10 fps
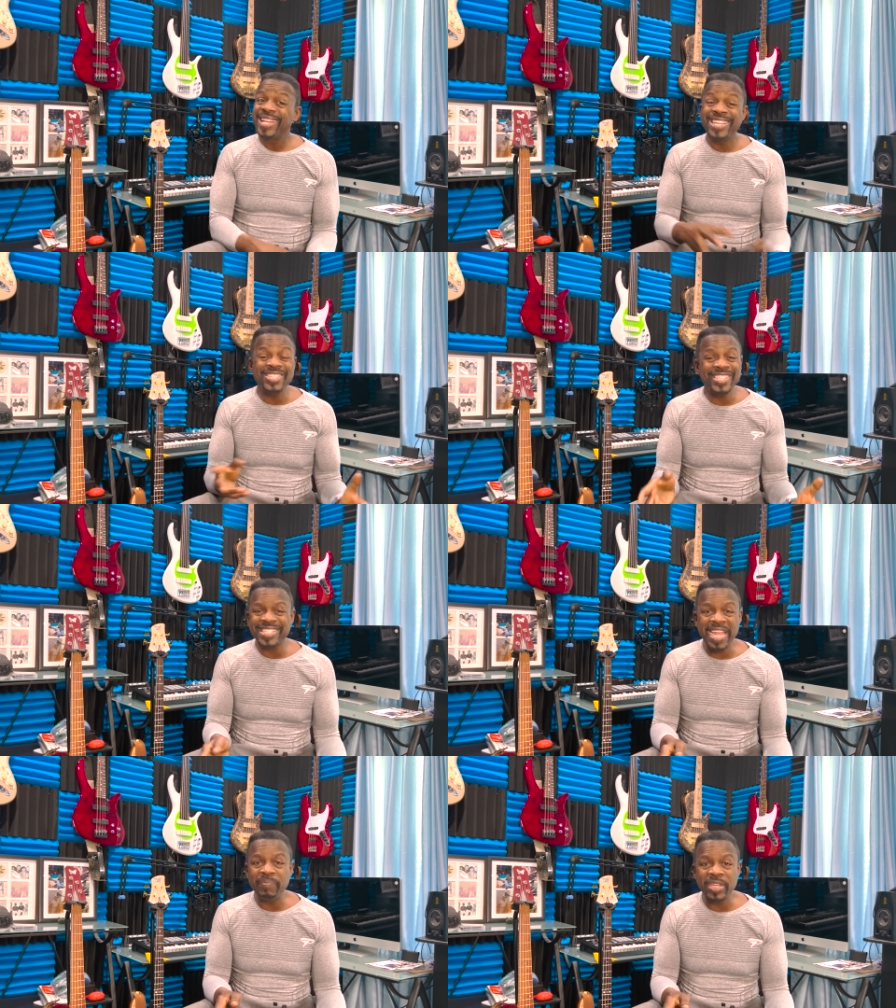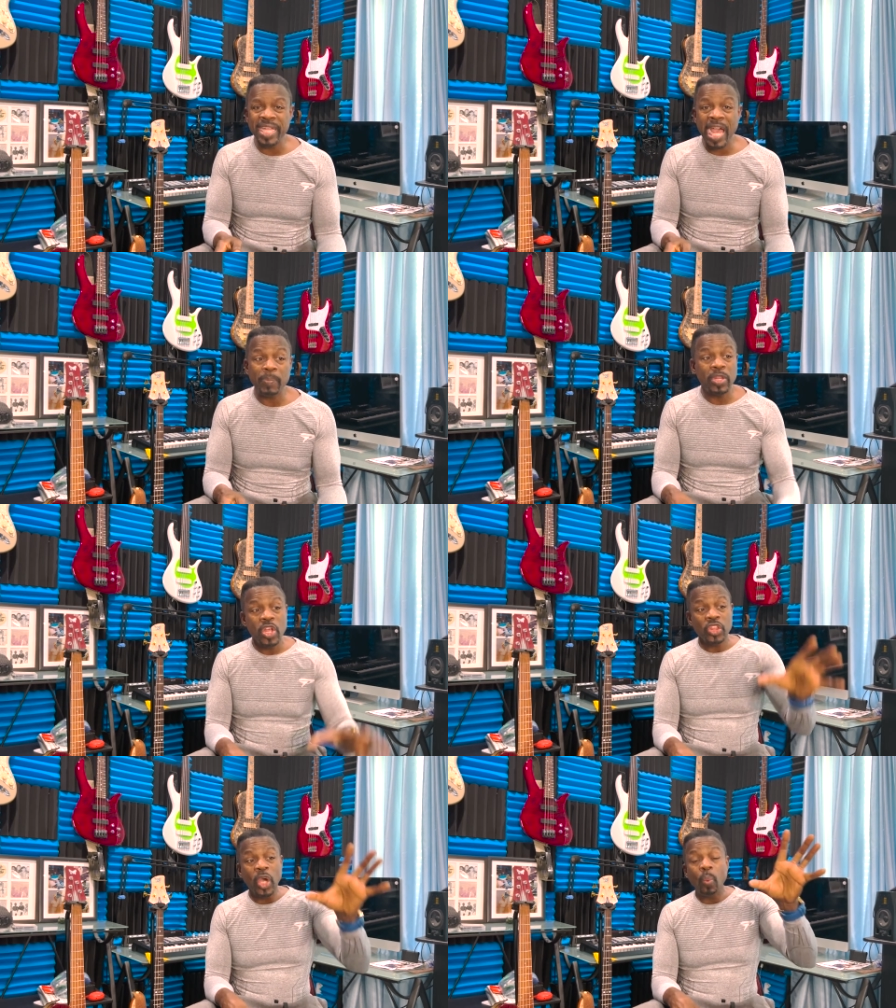And just the same thing happened.
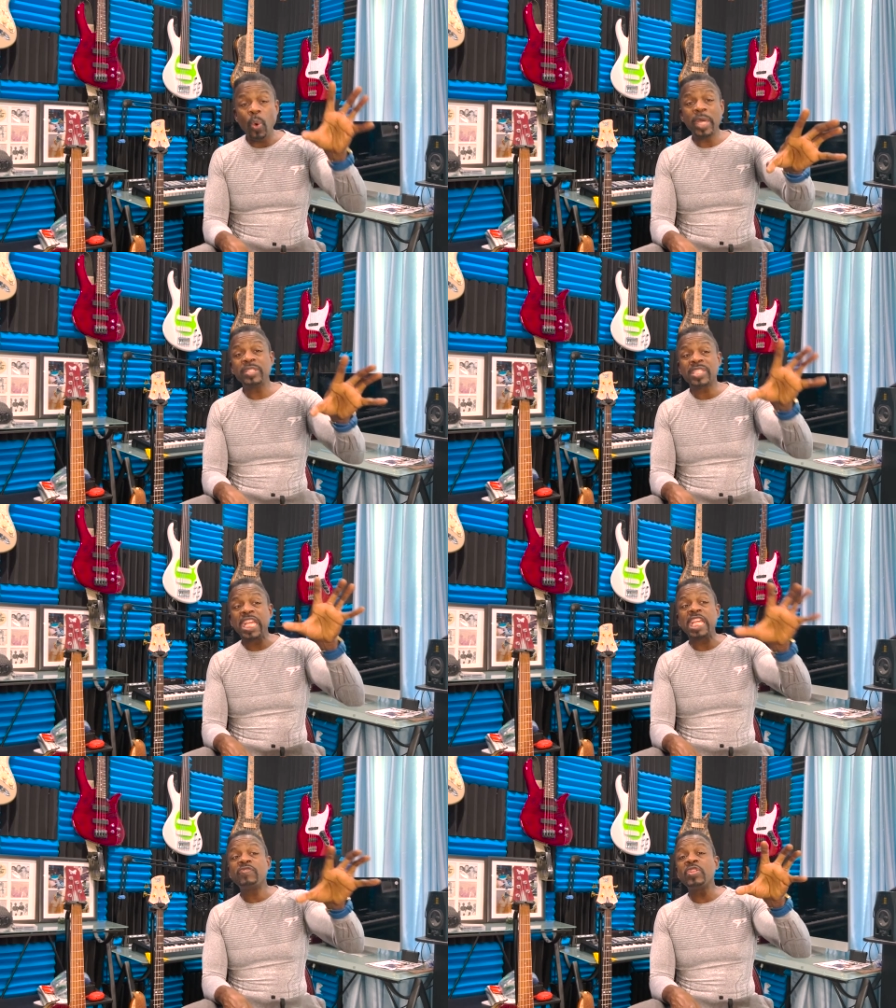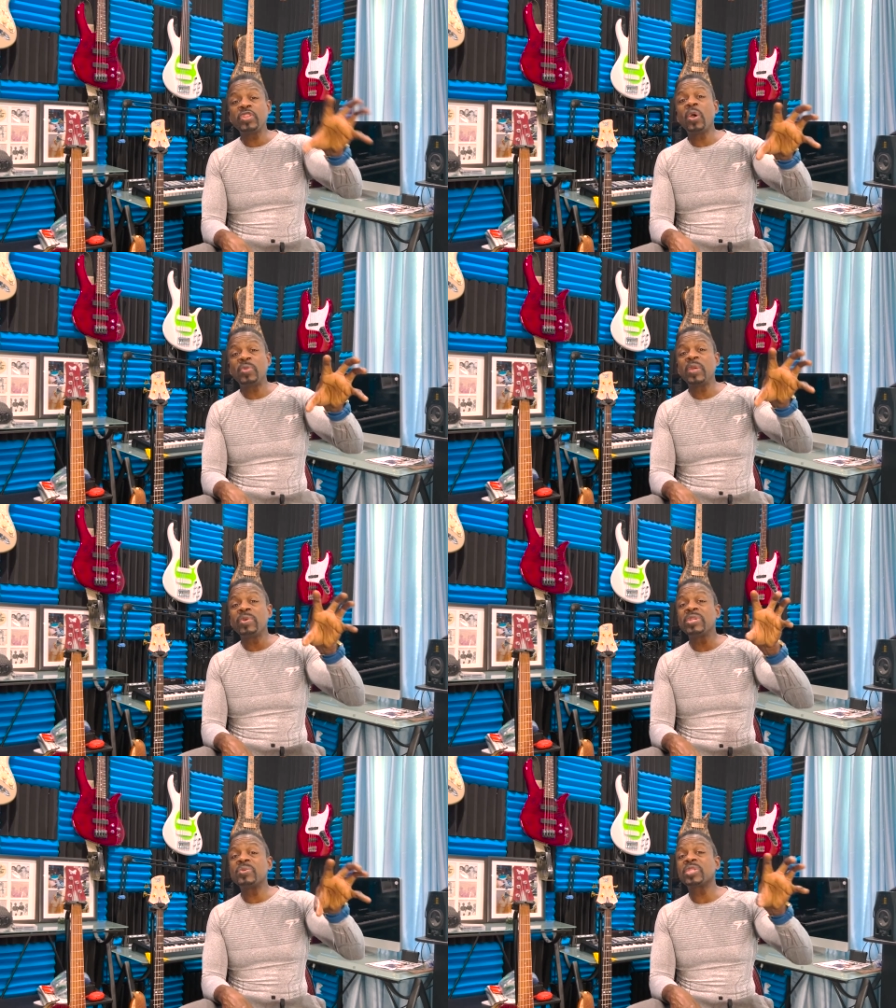The ones, even though they were
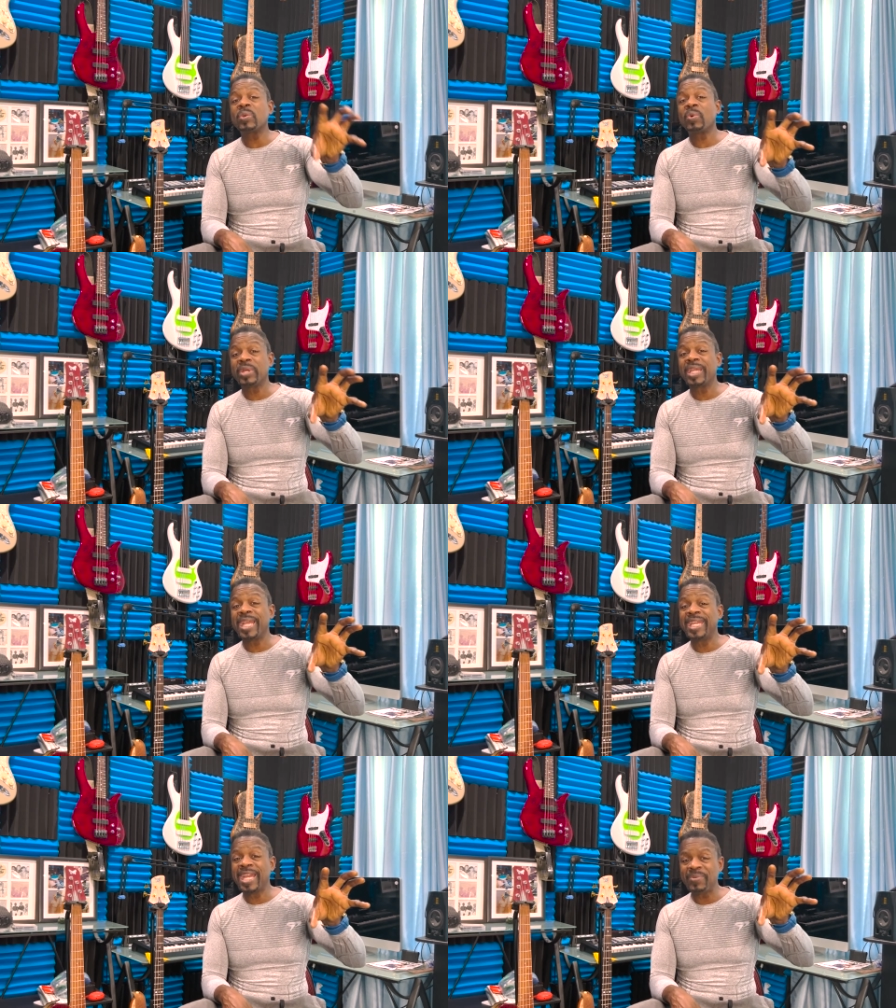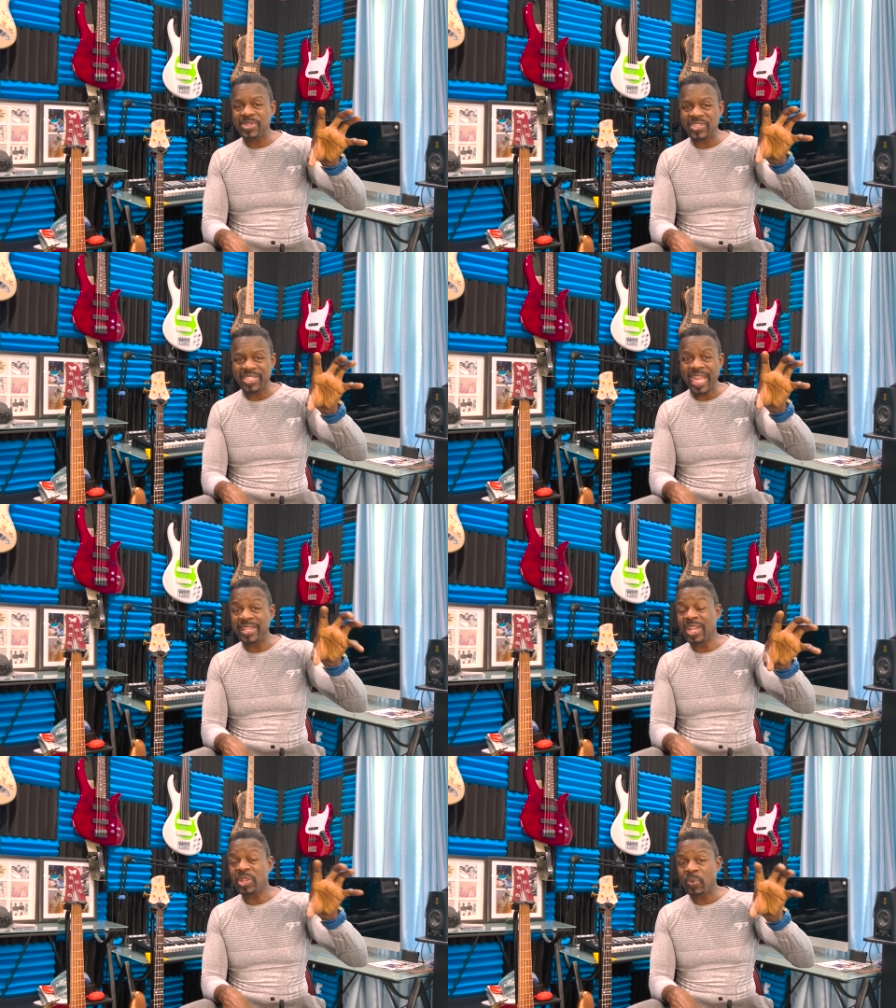used to working 8 hours a day
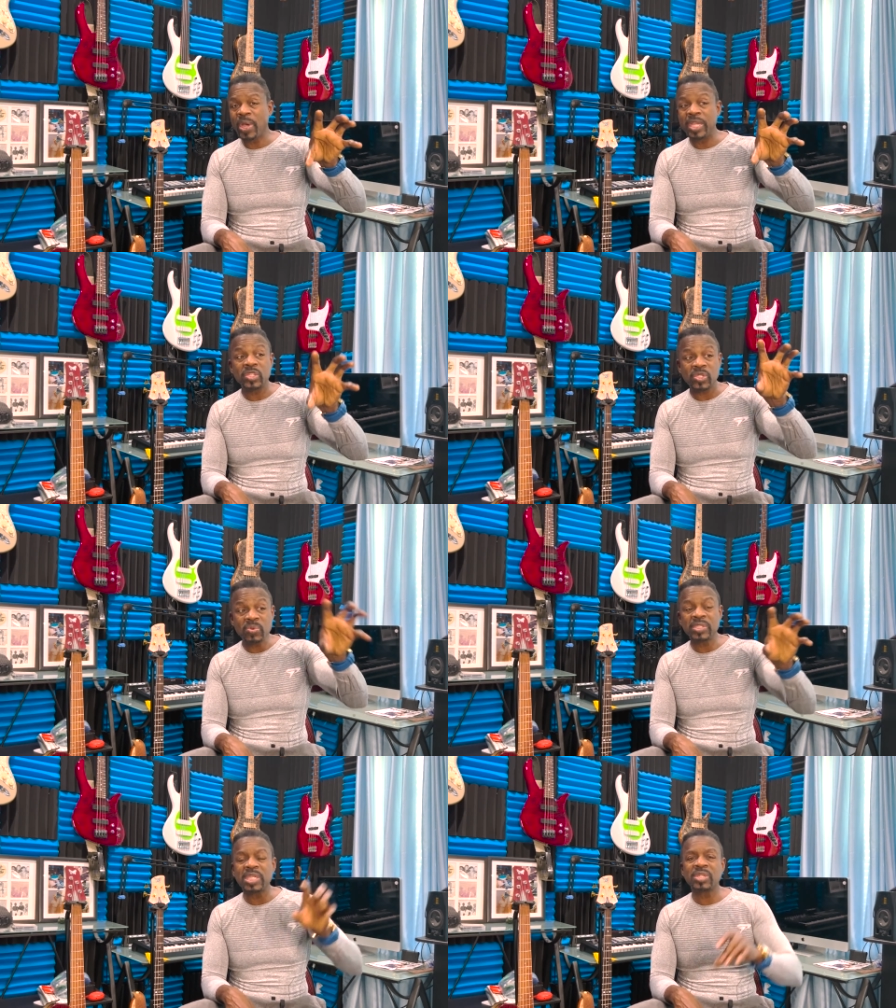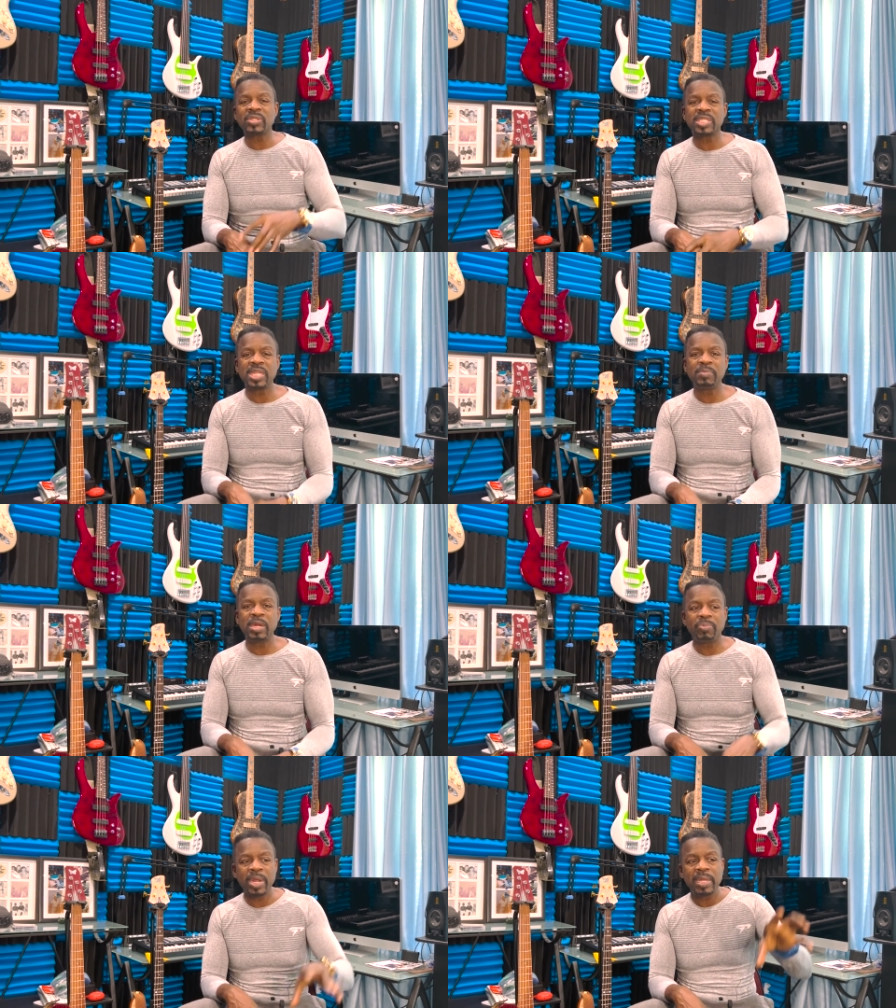the other way, as soon as they took the 10
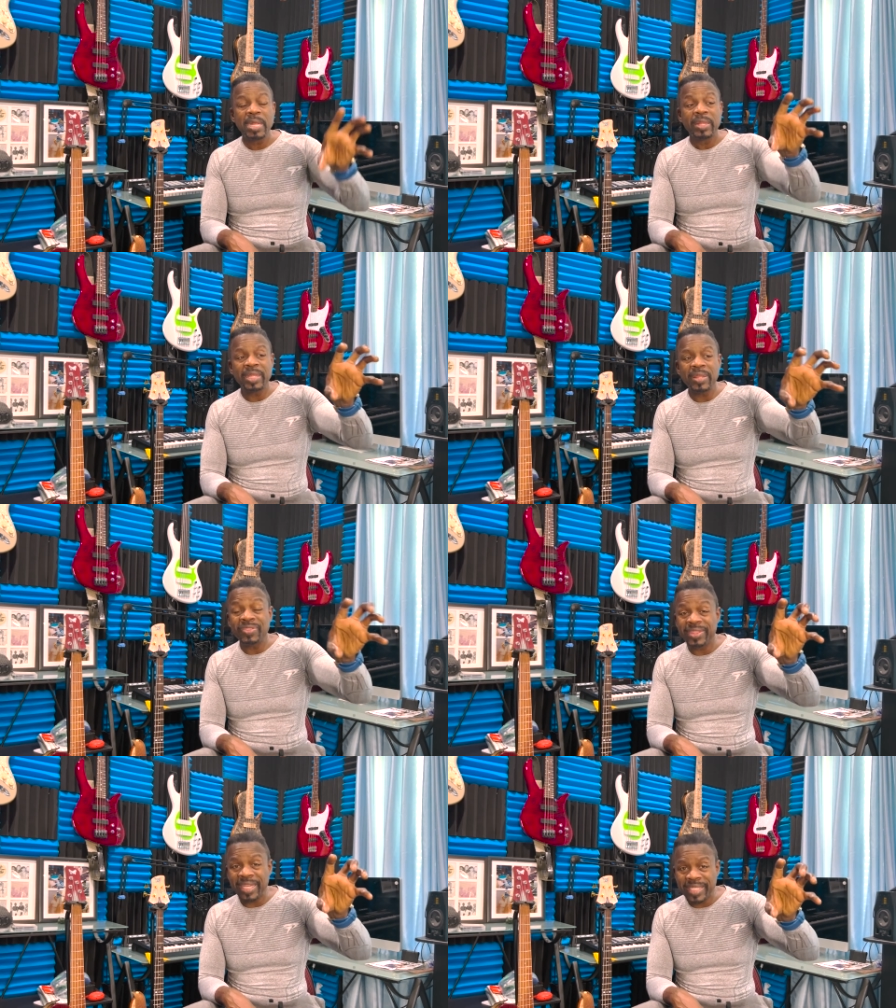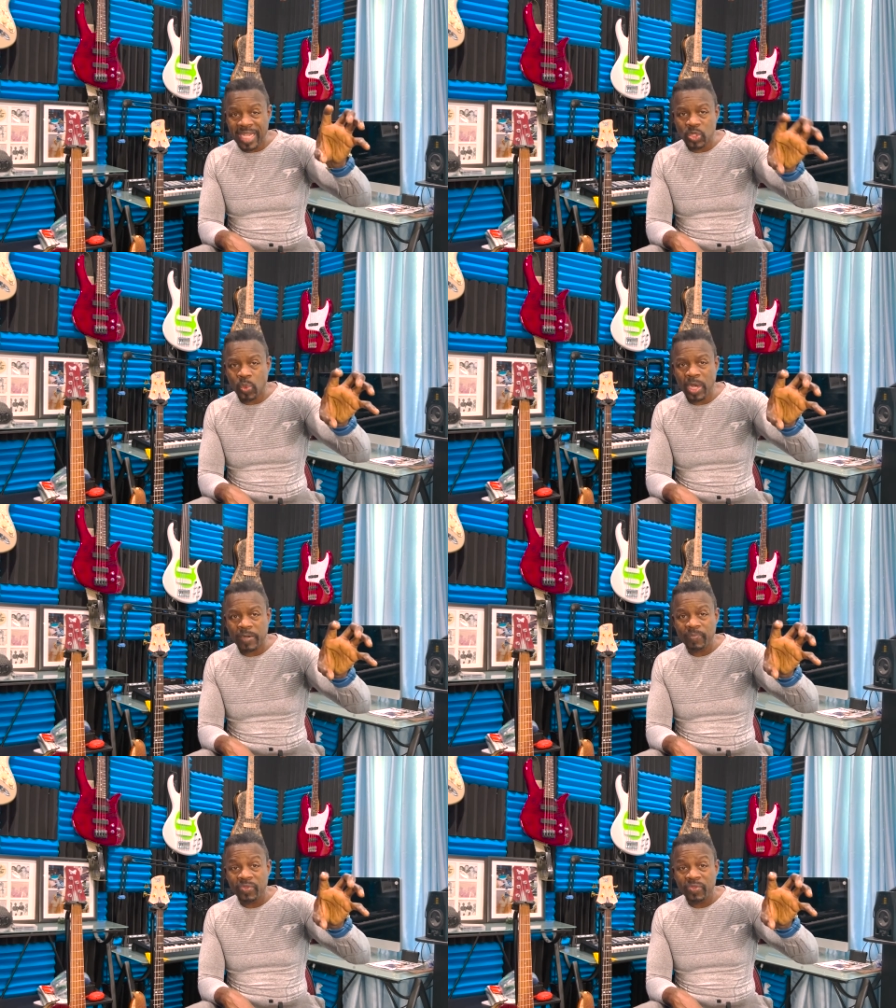minute break, then, then guess what?